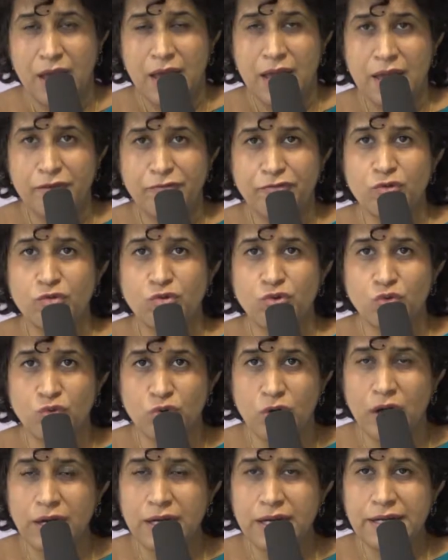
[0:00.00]
If you do
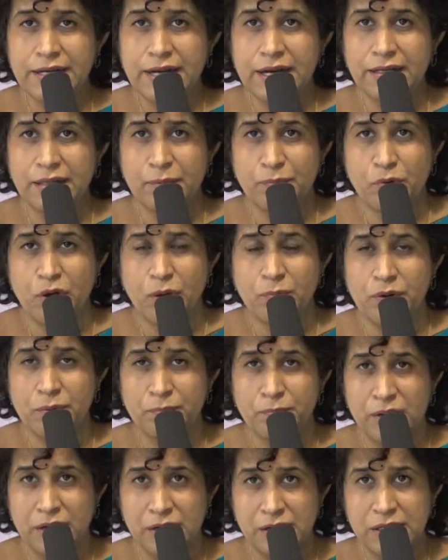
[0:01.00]
not detect the
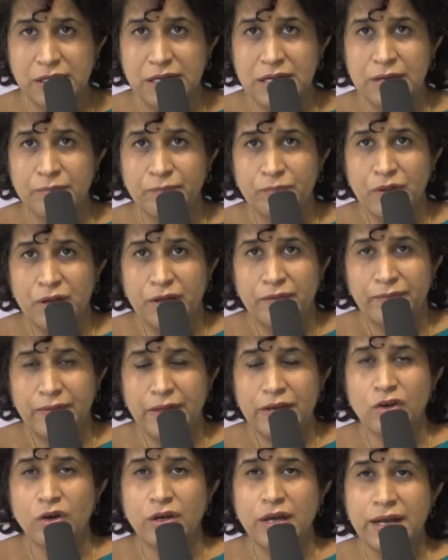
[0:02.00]
problem early,
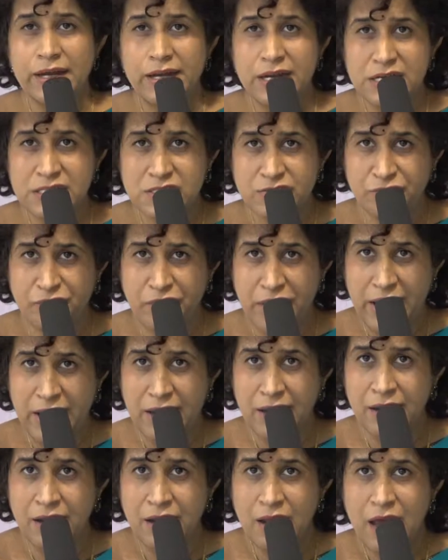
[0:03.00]
then your kidneys
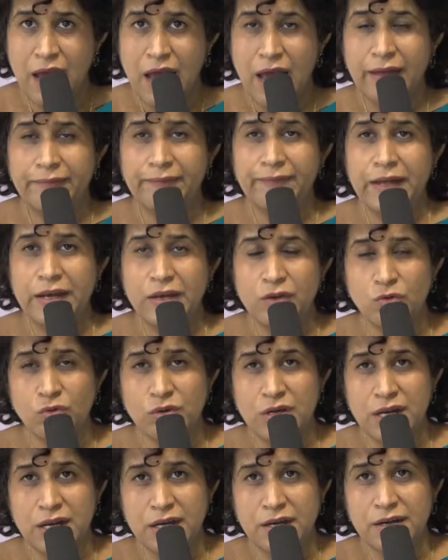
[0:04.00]
fail and then you
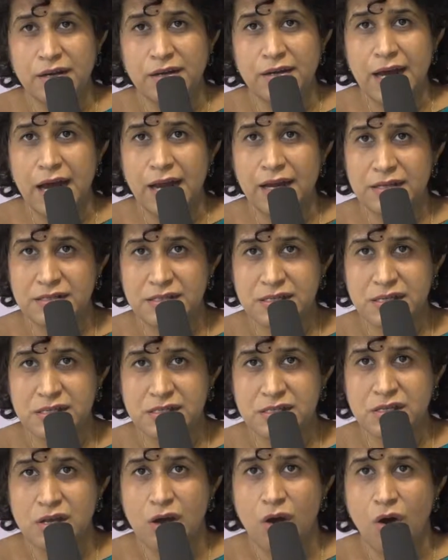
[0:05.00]
need
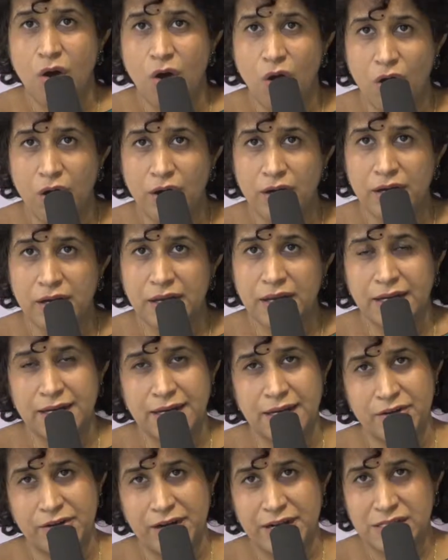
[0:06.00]
dialysis or
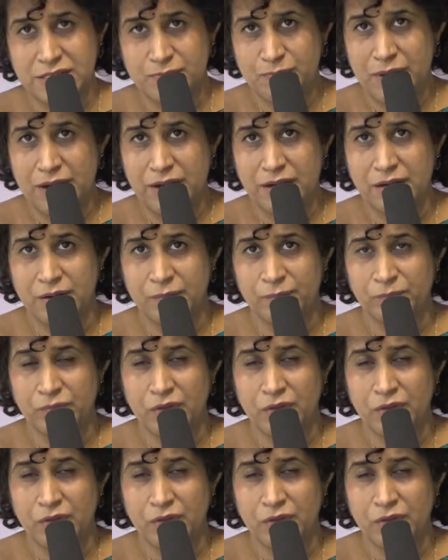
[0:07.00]
kidney transplant.